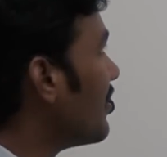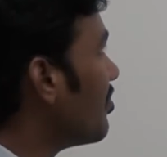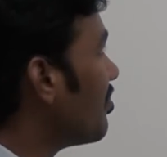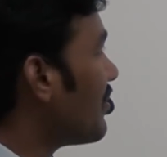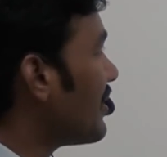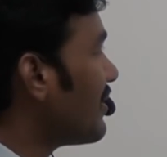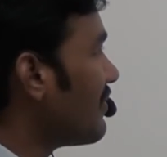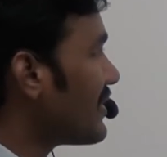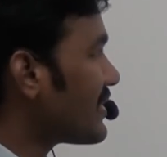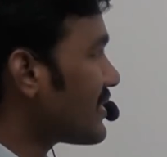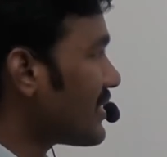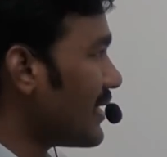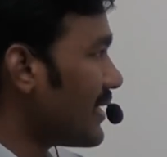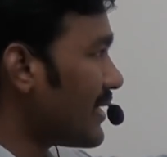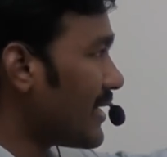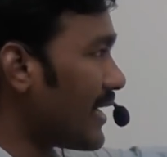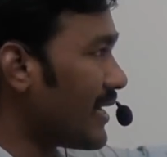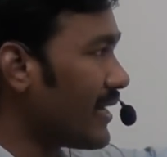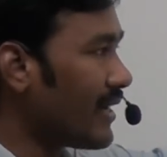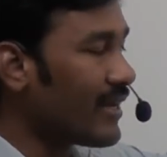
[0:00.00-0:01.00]
Previously
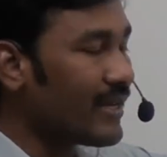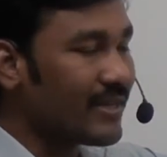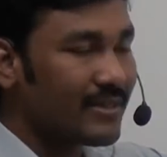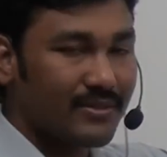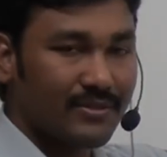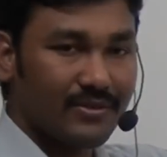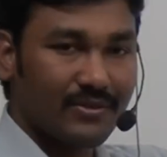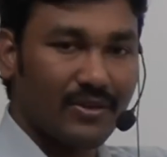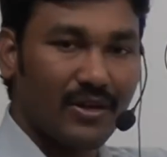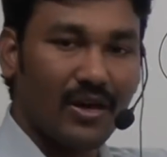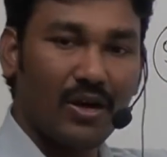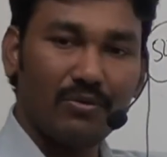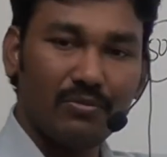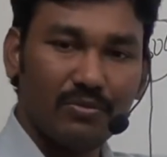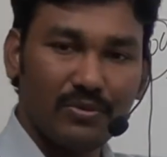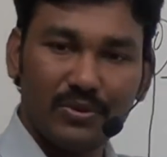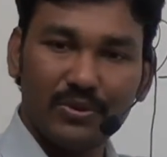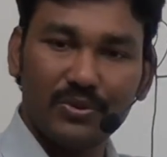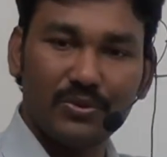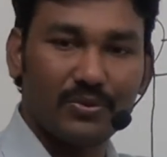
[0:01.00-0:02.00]
10 days, now
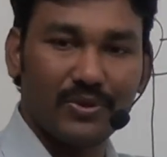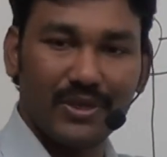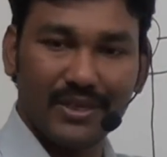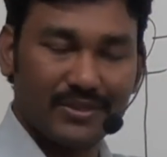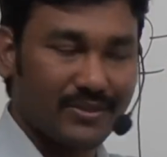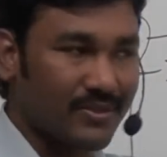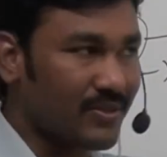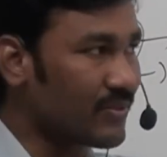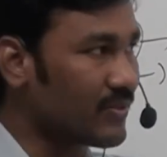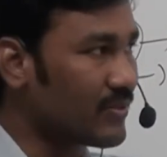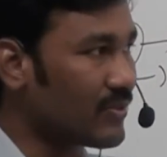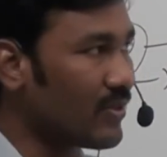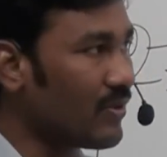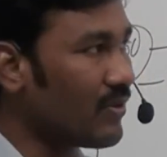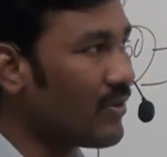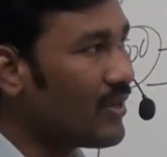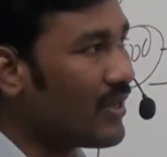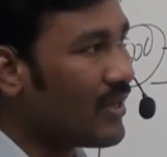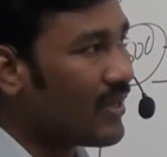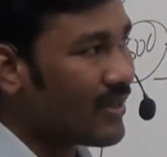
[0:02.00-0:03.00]
2 days.
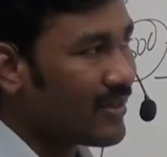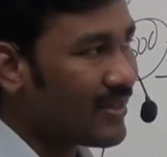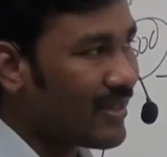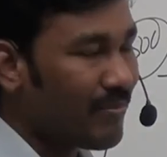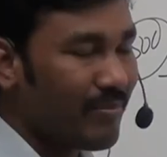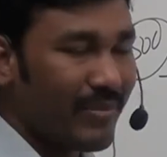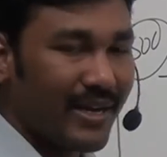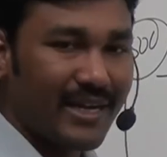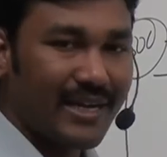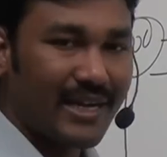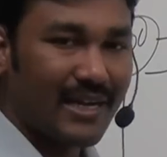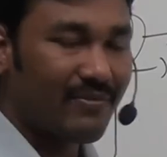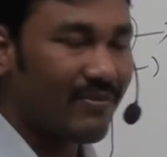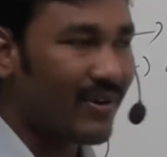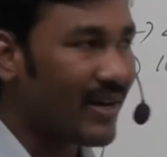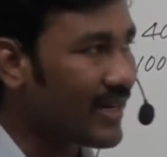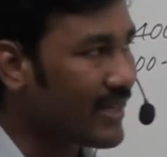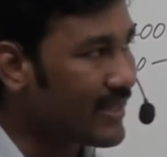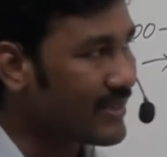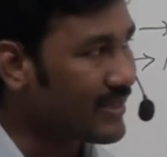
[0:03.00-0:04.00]
So the main
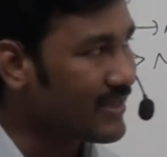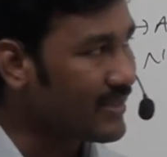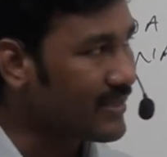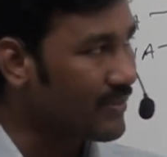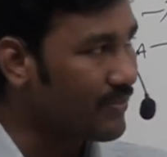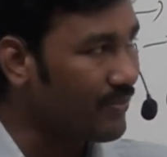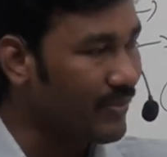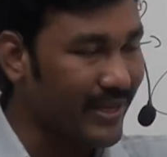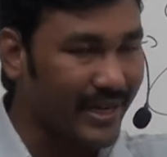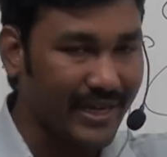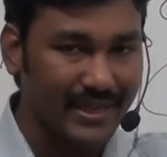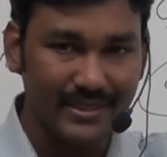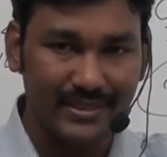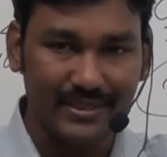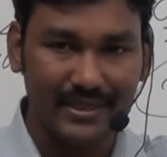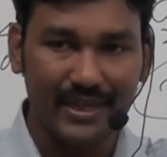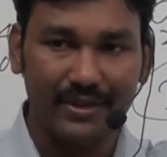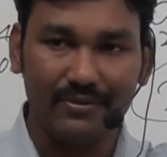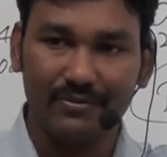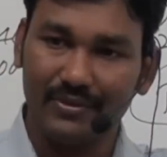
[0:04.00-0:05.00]
advantage is we can
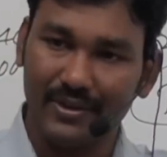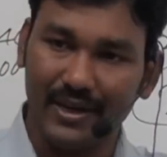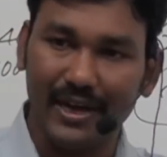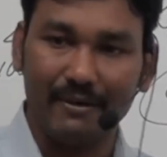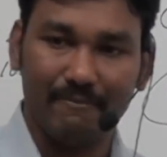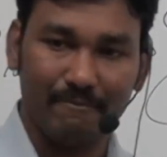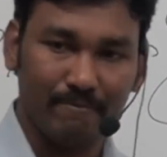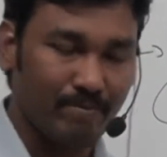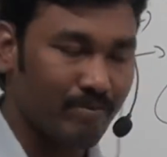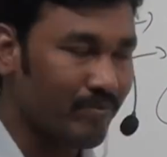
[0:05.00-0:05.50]
save time.